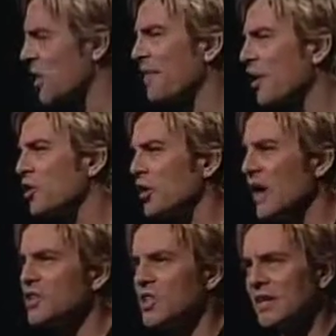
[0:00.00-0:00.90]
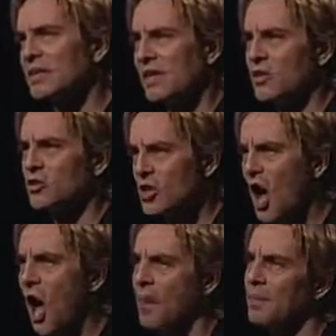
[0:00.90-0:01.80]
not their creation, it's their
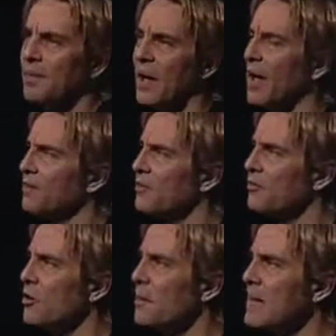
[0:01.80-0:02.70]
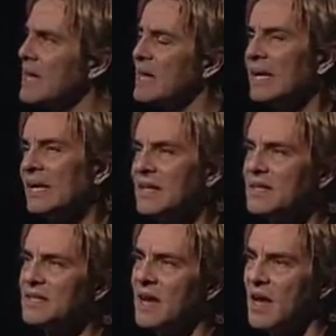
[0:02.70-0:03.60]
job. For me, it
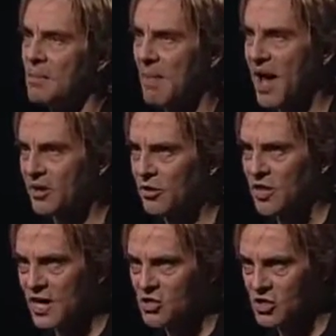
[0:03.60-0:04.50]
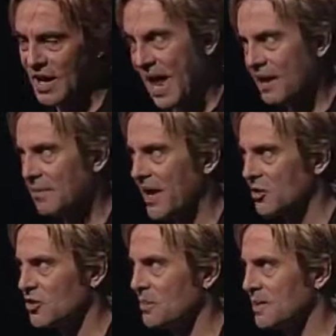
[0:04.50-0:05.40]
is my creation and my
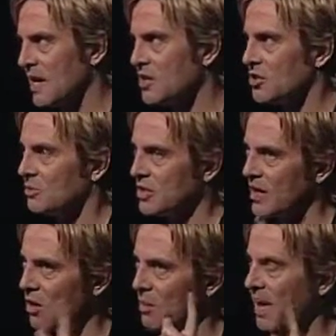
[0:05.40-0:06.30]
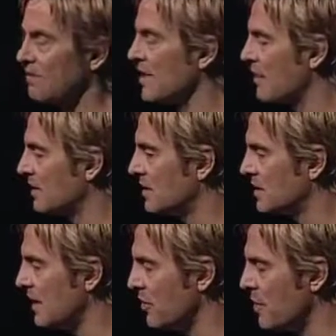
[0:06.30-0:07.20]
interpretation, which I hope I have time to
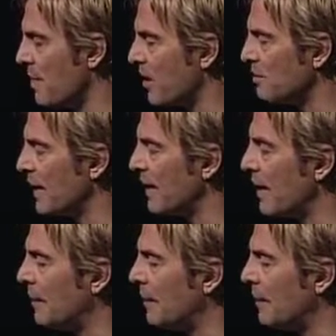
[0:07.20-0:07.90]
tell you about. But